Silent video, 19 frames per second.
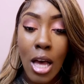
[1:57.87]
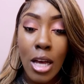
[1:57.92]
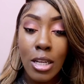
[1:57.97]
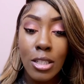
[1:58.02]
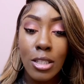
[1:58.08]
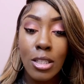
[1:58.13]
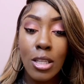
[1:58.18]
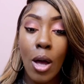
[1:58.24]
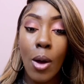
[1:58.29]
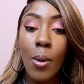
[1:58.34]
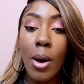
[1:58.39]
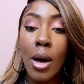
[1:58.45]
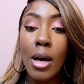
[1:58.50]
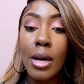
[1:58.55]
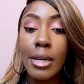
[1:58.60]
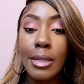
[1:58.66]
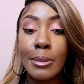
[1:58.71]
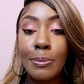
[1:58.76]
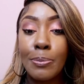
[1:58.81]
So
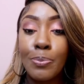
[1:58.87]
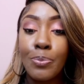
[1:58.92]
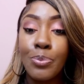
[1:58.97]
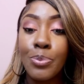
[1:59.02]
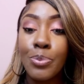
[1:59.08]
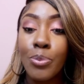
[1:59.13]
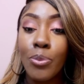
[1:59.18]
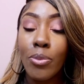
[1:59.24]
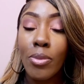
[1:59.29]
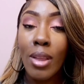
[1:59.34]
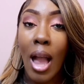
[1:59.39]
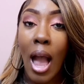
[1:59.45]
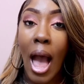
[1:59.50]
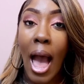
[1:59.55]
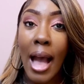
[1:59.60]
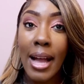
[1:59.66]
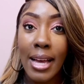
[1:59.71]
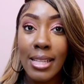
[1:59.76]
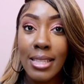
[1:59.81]

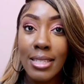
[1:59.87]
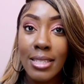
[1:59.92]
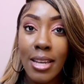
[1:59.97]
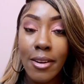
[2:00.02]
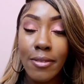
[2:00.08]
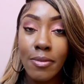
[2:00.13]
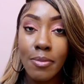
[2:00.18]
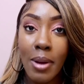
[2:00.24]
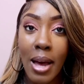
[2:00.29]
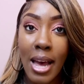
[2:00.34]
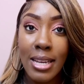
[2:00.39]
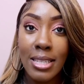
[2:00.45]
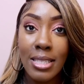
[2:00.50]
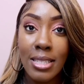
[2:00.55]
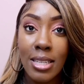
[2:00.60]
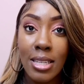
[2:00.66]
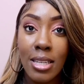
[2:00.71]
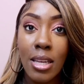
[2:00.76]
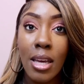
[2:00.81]
I got this hair from
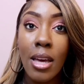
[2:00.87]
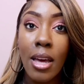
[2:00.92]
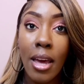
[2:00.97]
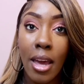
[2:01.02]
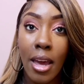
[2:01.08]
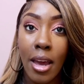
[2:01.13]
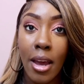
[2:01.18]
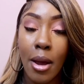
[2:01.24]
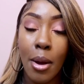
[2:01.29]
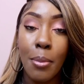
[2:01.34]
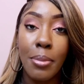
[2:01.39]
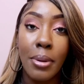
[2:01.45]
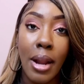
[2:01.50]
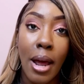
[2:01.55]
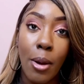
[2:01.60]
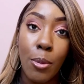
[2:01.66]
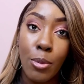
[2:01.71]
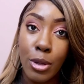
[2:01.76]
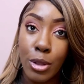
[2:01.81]
ISEE hair, but
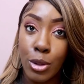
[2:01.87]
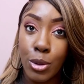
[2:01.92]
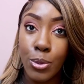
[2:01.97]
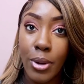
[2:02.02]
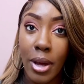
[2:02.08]
I went through